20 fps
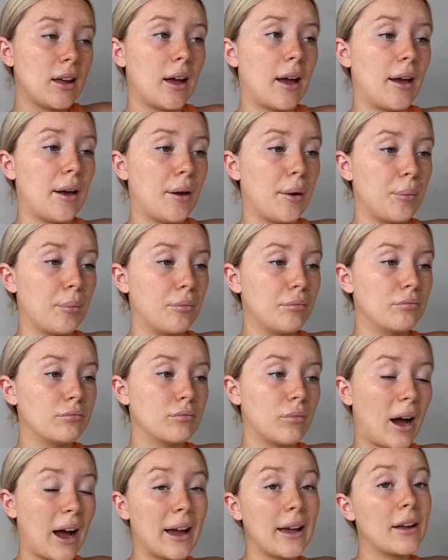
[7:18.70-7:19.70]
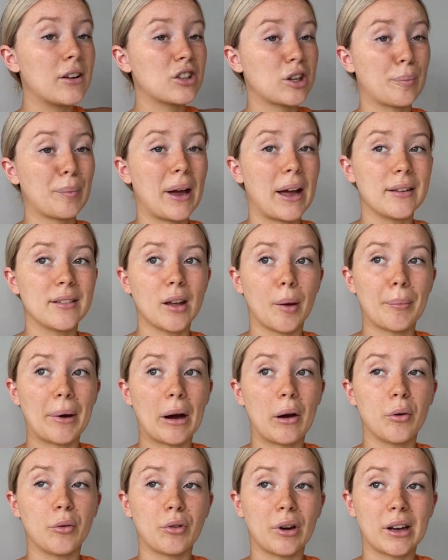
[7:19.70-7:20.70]
um, I actually paid £10
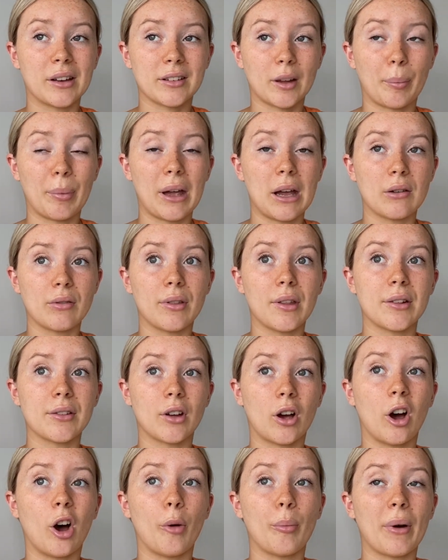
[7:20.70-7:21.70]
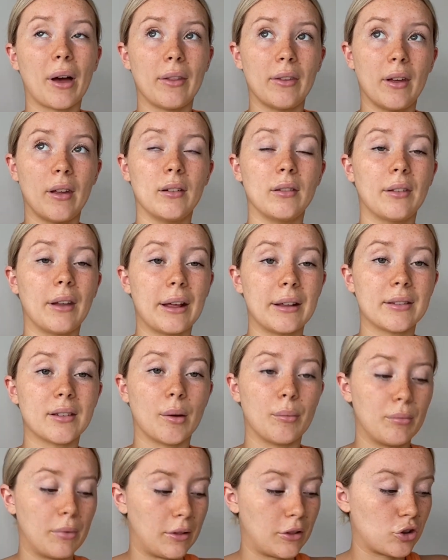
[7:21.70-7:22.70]
for it because I paid for the top and then they
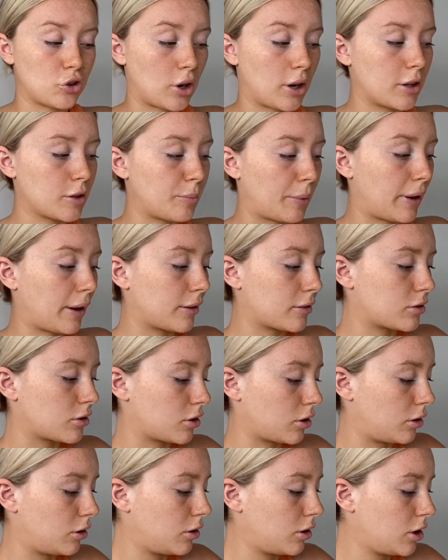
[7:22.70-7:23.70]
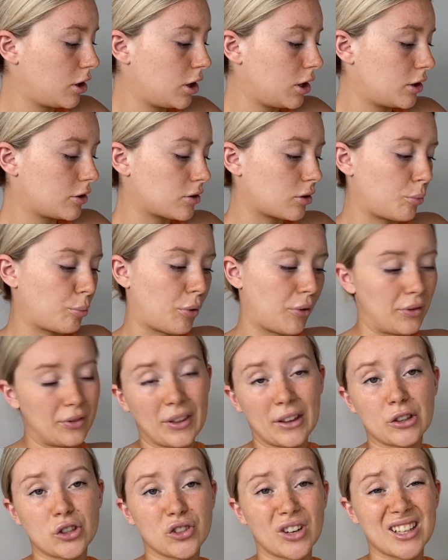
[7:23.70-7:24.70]
sent me the dress by accident. So, but
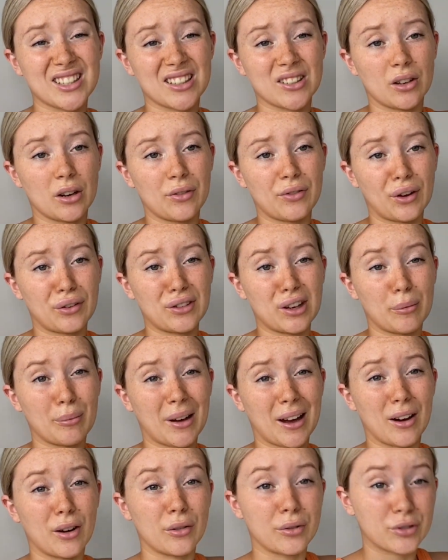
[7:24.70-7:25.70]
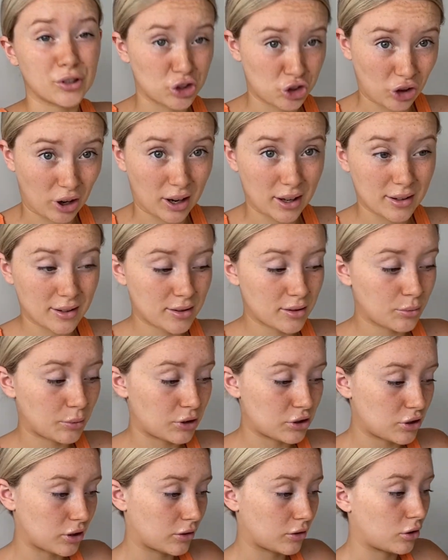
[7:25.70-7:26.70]
this dress is only £15 for a dress,
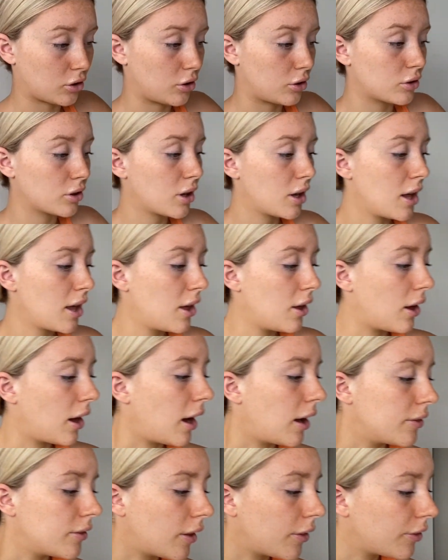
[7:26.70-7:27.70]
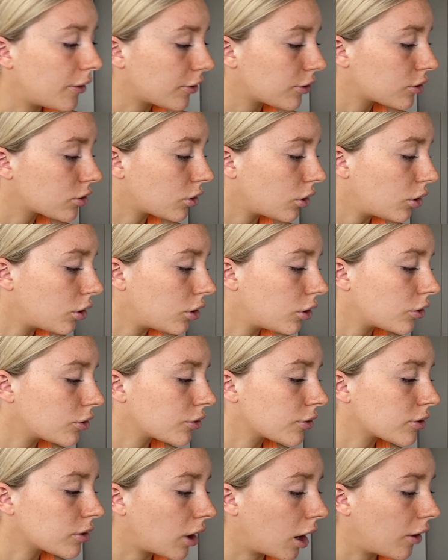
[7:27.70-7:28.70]
which is good. And then the
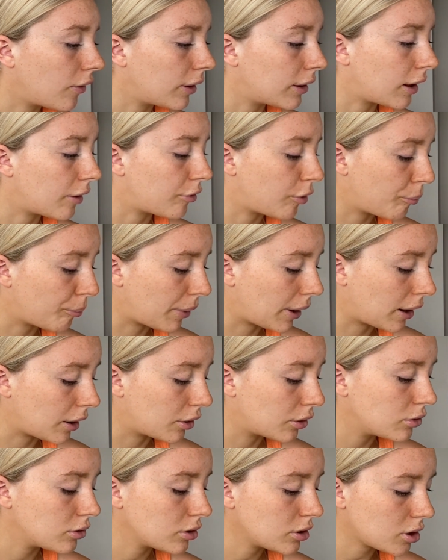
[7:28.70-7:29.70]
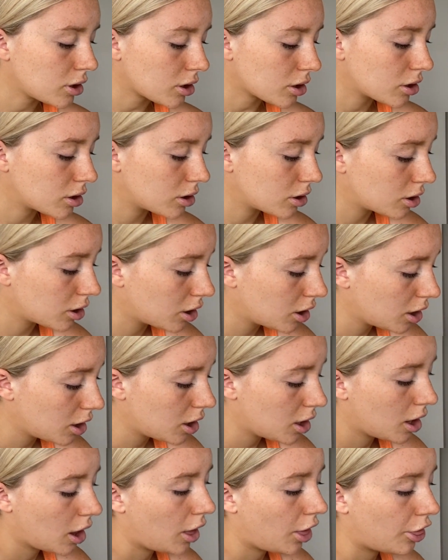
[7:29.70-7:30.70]
skirts are £11.
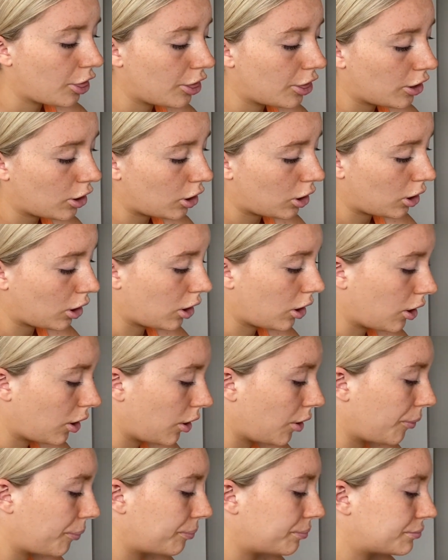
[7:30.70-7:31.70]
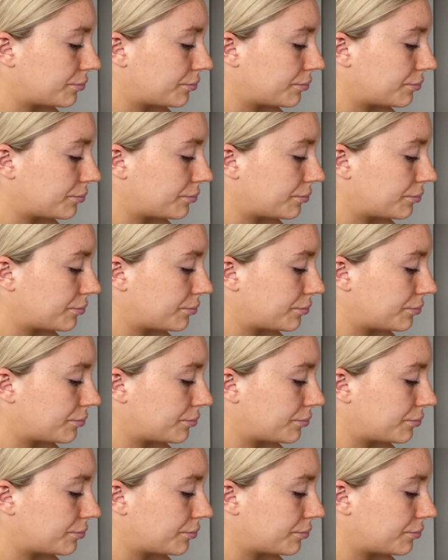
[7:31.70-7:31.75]
The,